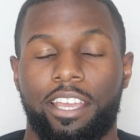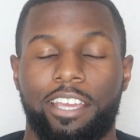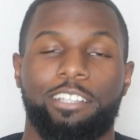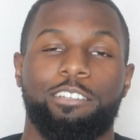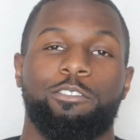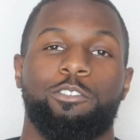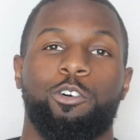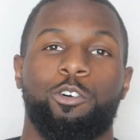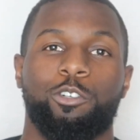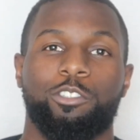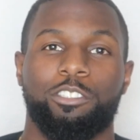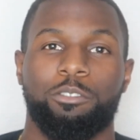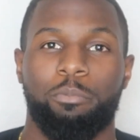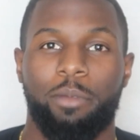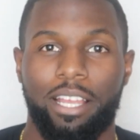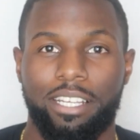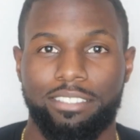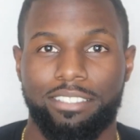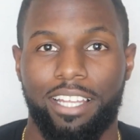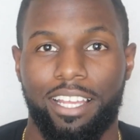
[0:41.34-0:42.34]
and of course
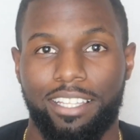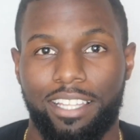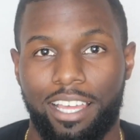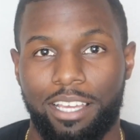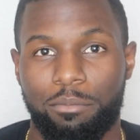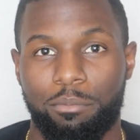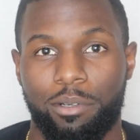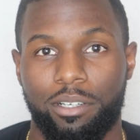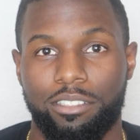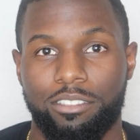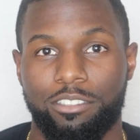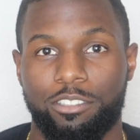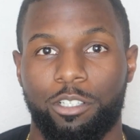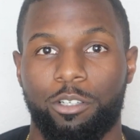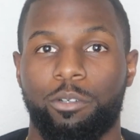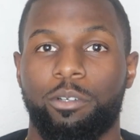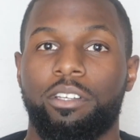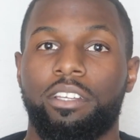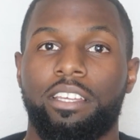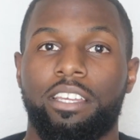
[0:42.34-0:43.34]
smash that like button
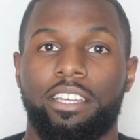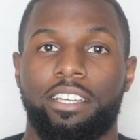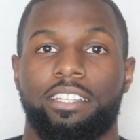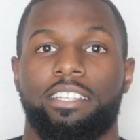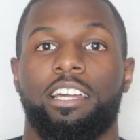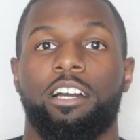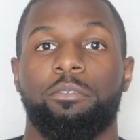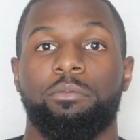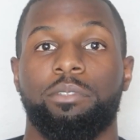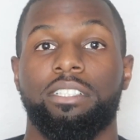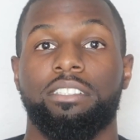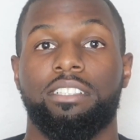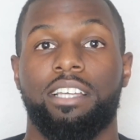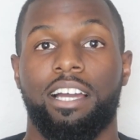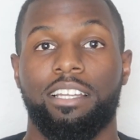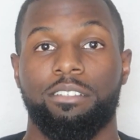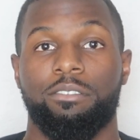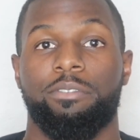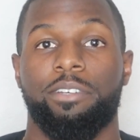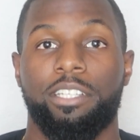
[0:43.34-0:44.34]
so it can help these
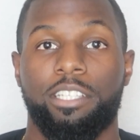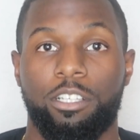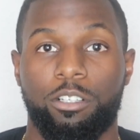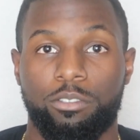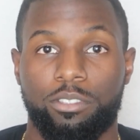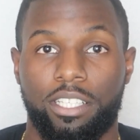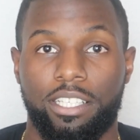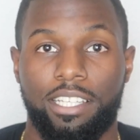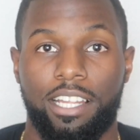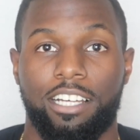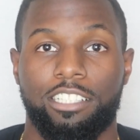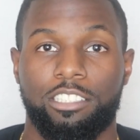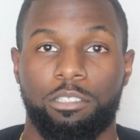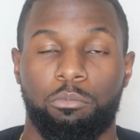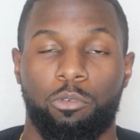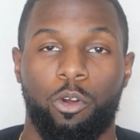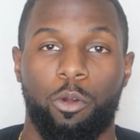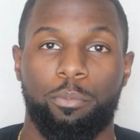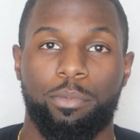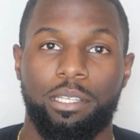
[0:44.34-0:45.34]
kind of videos get out to
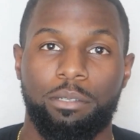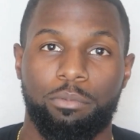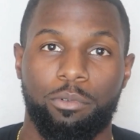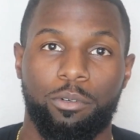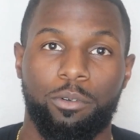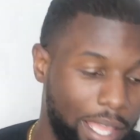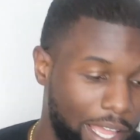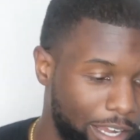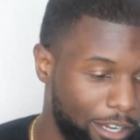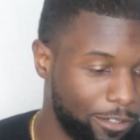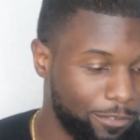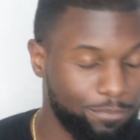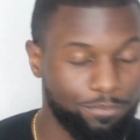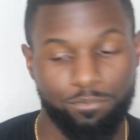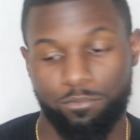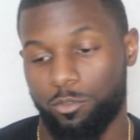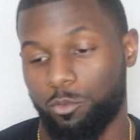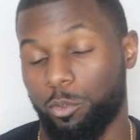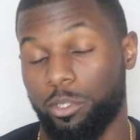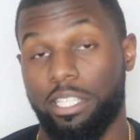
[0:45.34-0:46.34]
more people. Now,
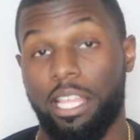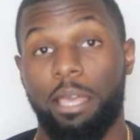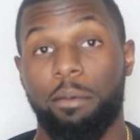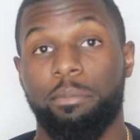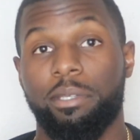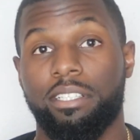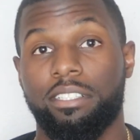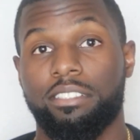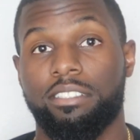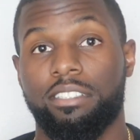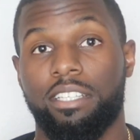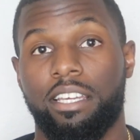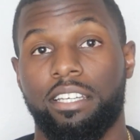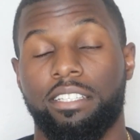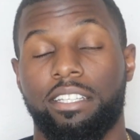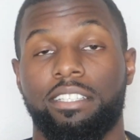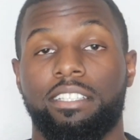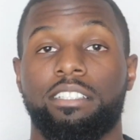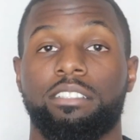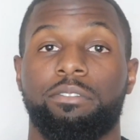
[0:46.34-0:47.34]
with that being
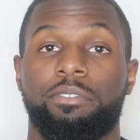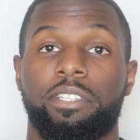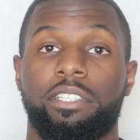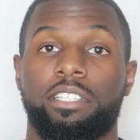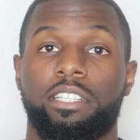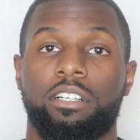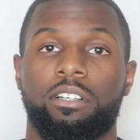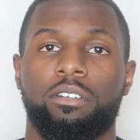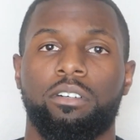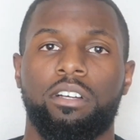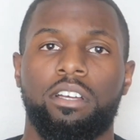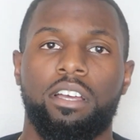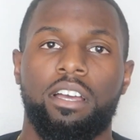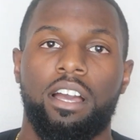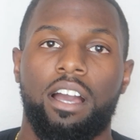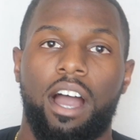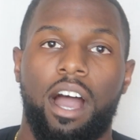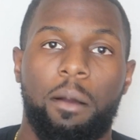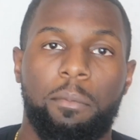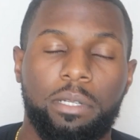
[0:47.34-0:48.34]
said, in this video
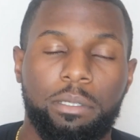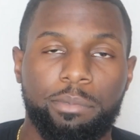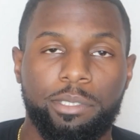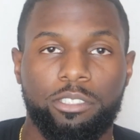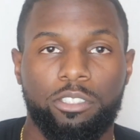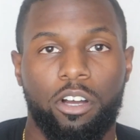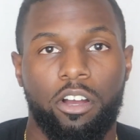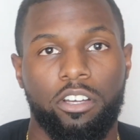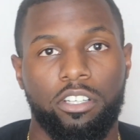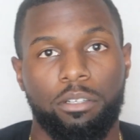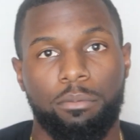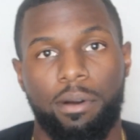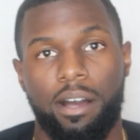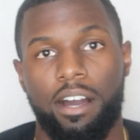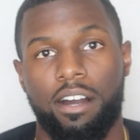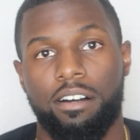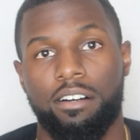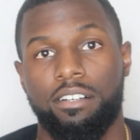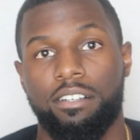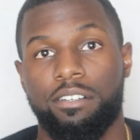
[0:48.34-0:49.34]
I'm going to be talking
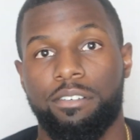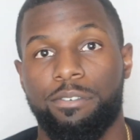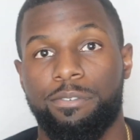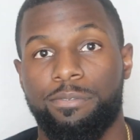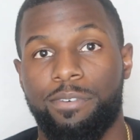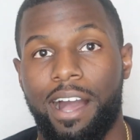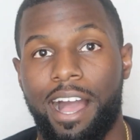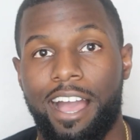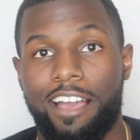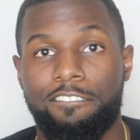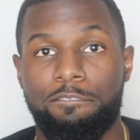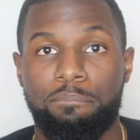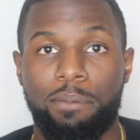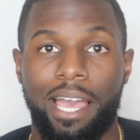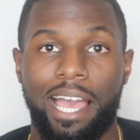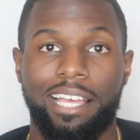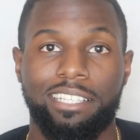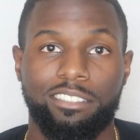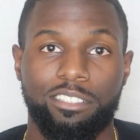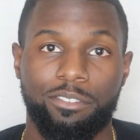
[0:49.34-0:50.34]
about 5
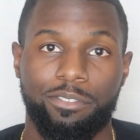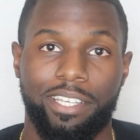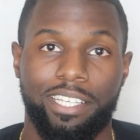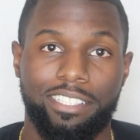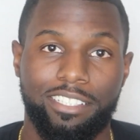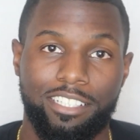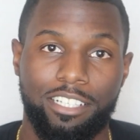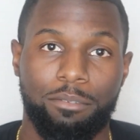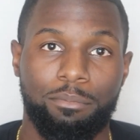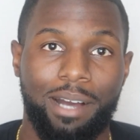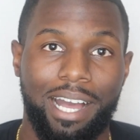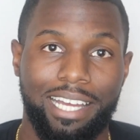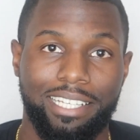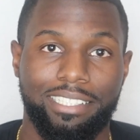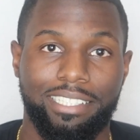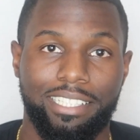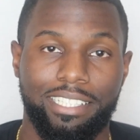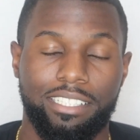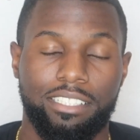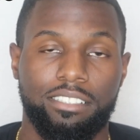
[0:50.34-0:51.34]
passive income
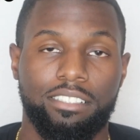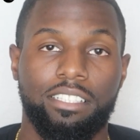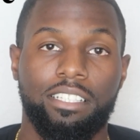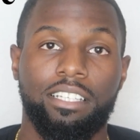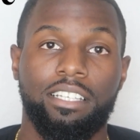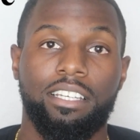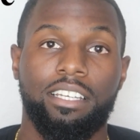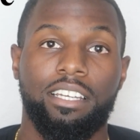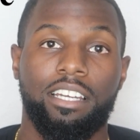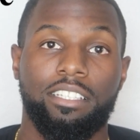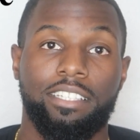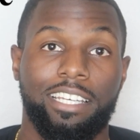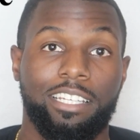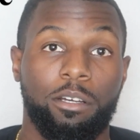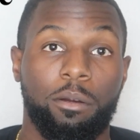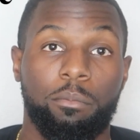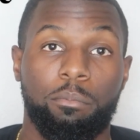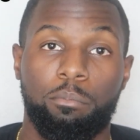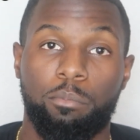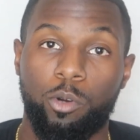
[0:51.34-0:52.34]
ideas that
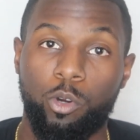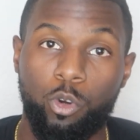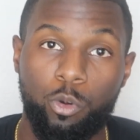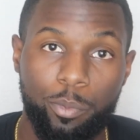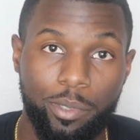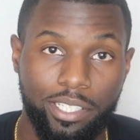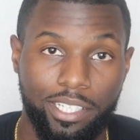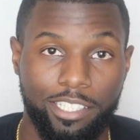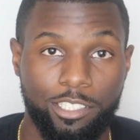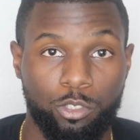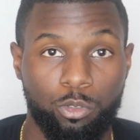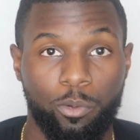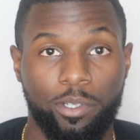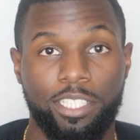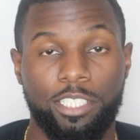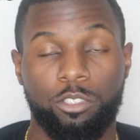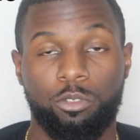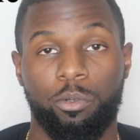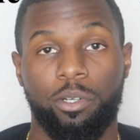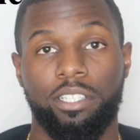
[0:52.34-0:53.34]
are booming in
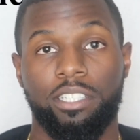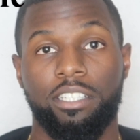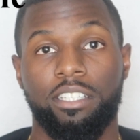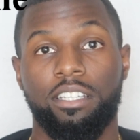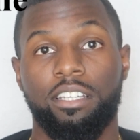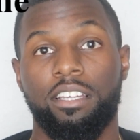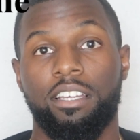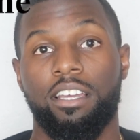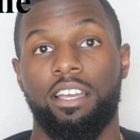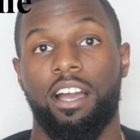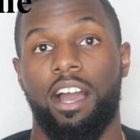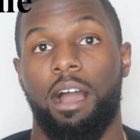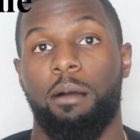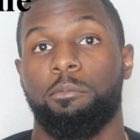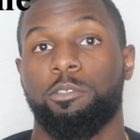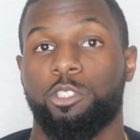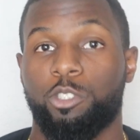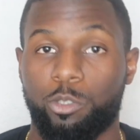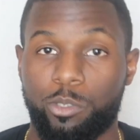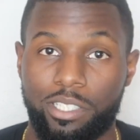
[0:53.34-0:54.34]
2020. I'm
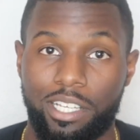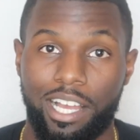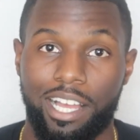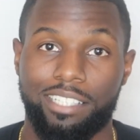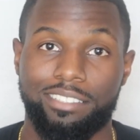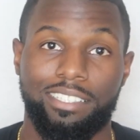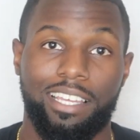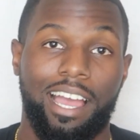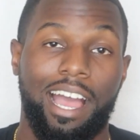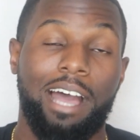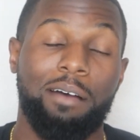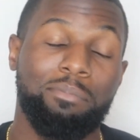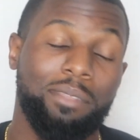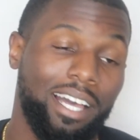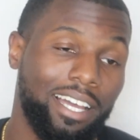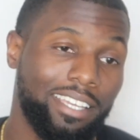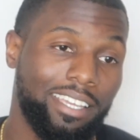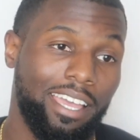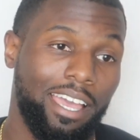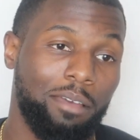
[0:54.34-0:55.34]
going to show you guys that I'm
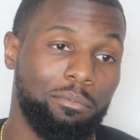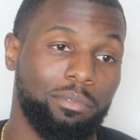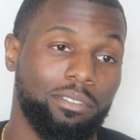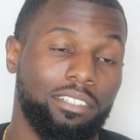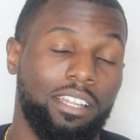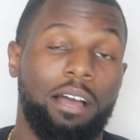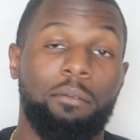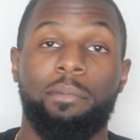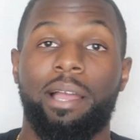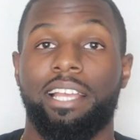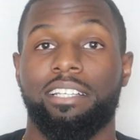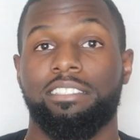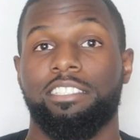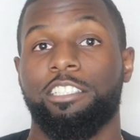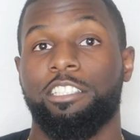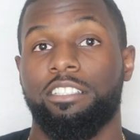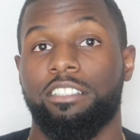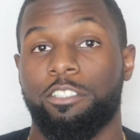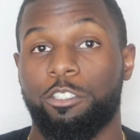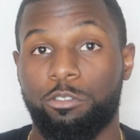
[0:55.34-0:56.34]
not capping. I'm
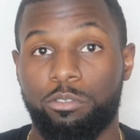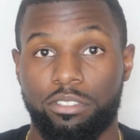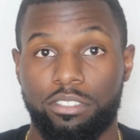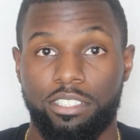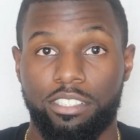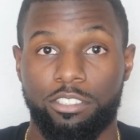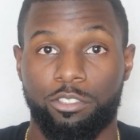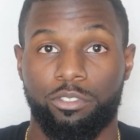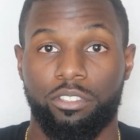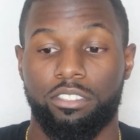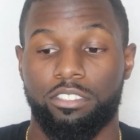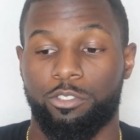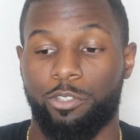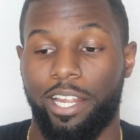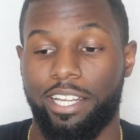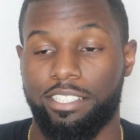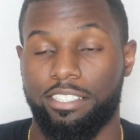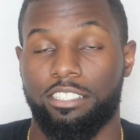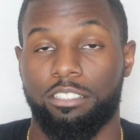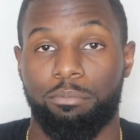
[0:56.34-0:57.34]
actually using these
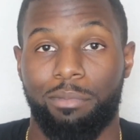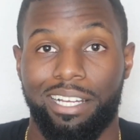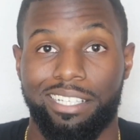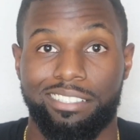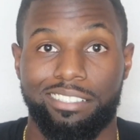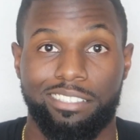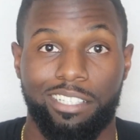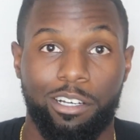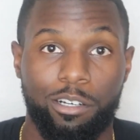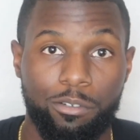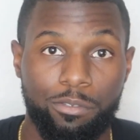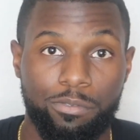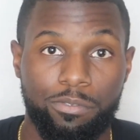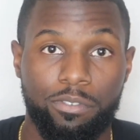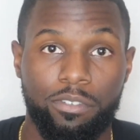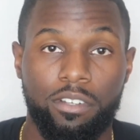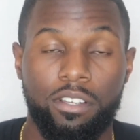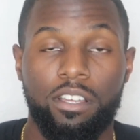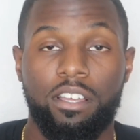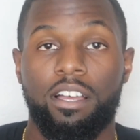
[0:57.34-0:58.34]
strategies
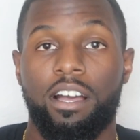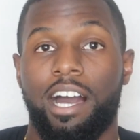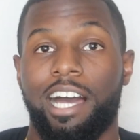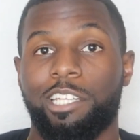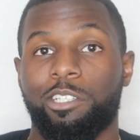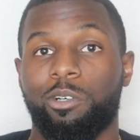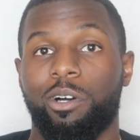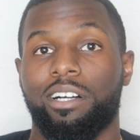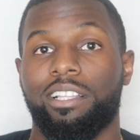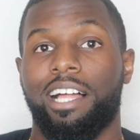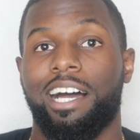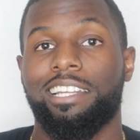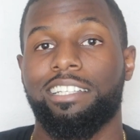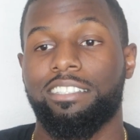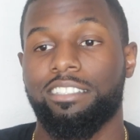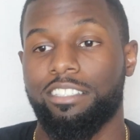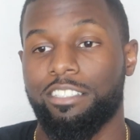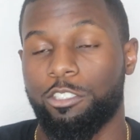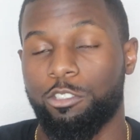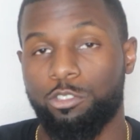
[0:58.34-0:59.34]
myself. I know a lot
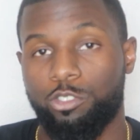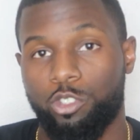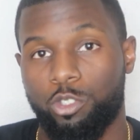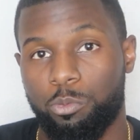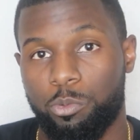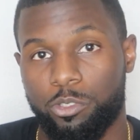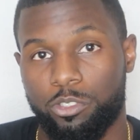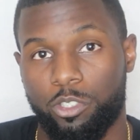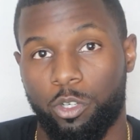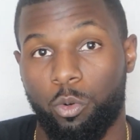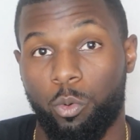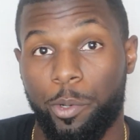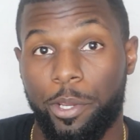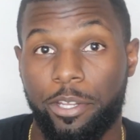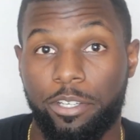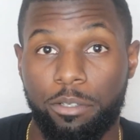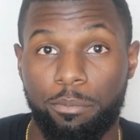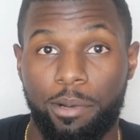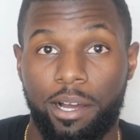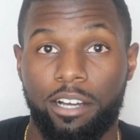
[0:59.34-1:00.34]
of YouTubers are
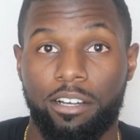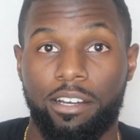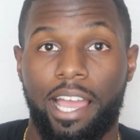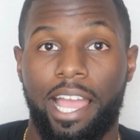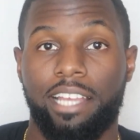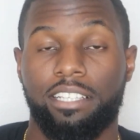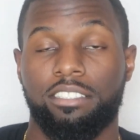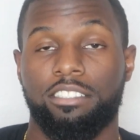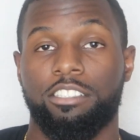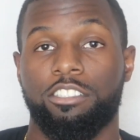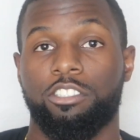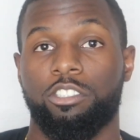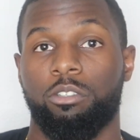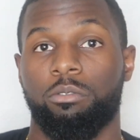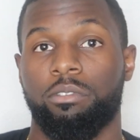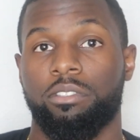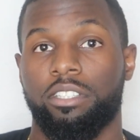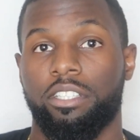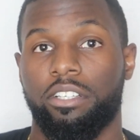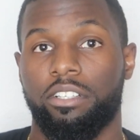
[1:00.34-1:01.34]
weird about actually
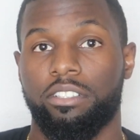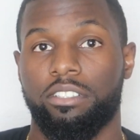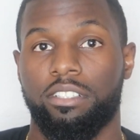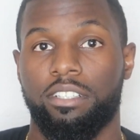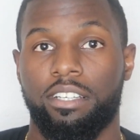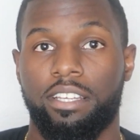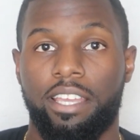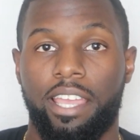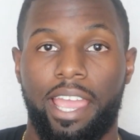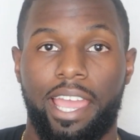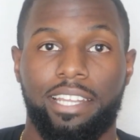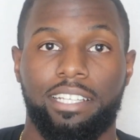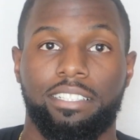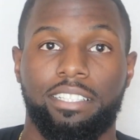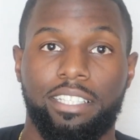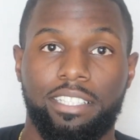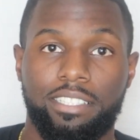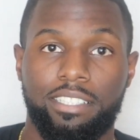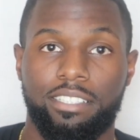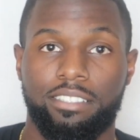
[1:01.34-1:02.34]
showing their
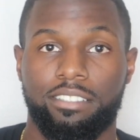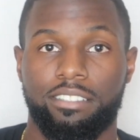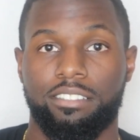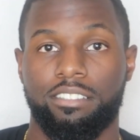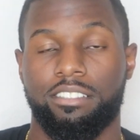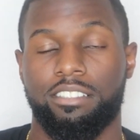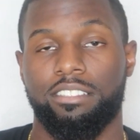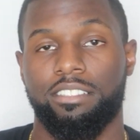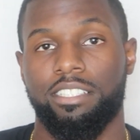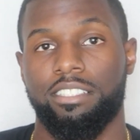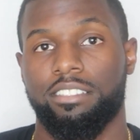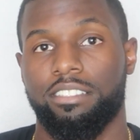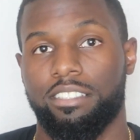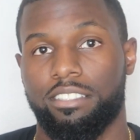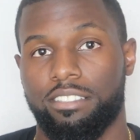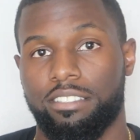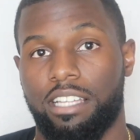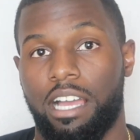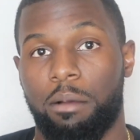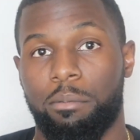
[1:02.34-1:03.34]
analytics and
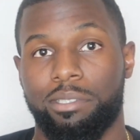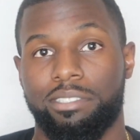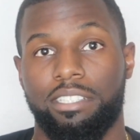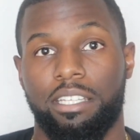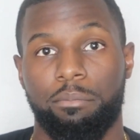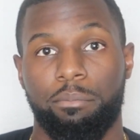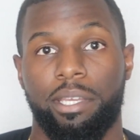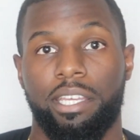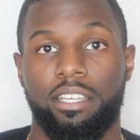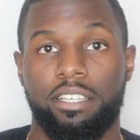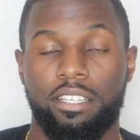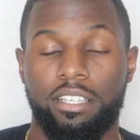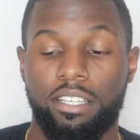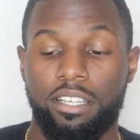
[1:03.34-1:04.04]
statistics and how much they make.